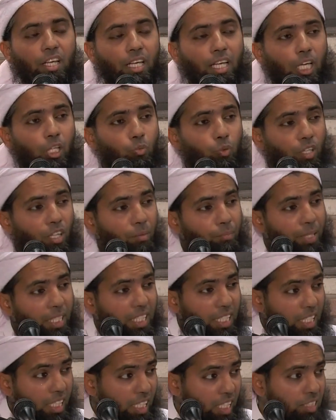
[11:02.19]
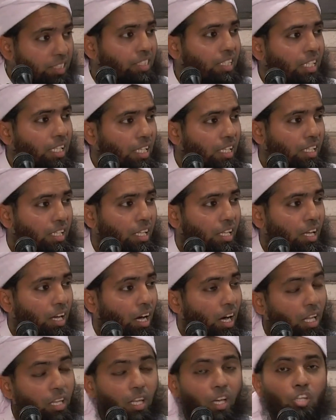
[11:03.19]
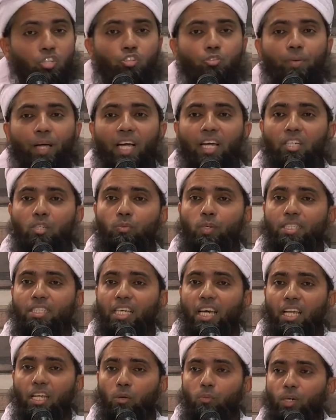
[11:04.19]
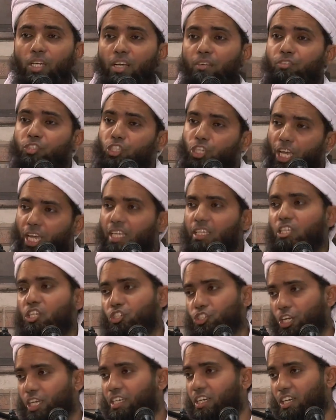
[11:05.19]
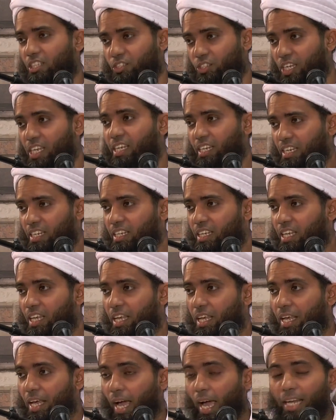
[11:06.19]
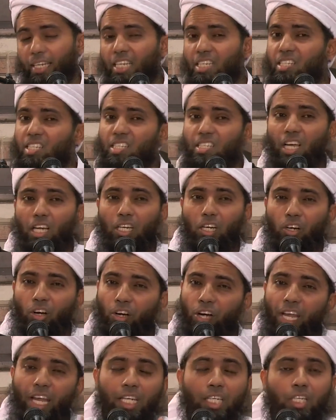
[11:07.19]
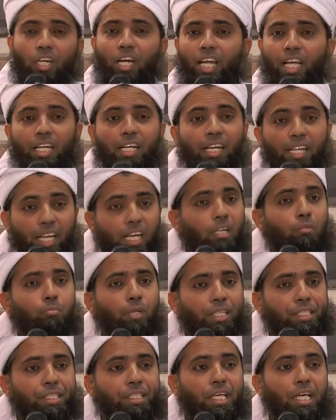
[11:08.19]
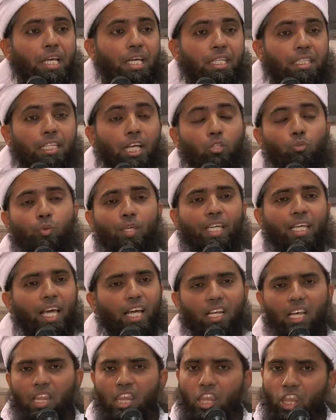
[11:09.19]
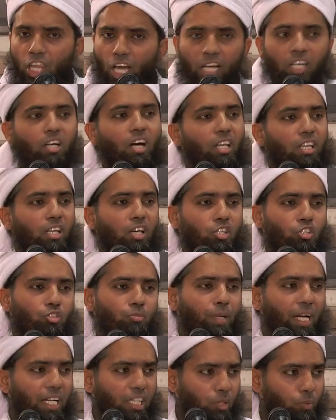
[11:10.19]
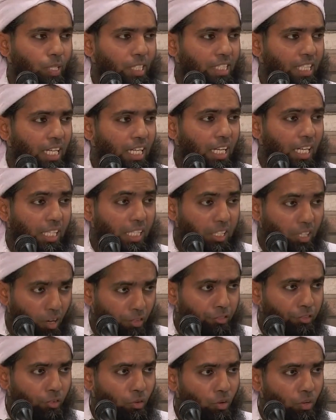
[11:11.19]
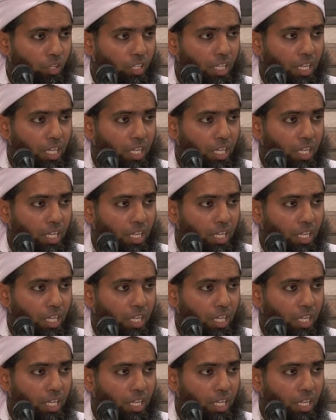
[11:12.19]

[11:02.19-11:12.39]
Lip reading: It would have been easy. Allah subhanahu wa ta'ala would have chained the shayateen. And this is a great, great ni'mat that we cannot thank Allah subhanahu wa ta'ala enough for.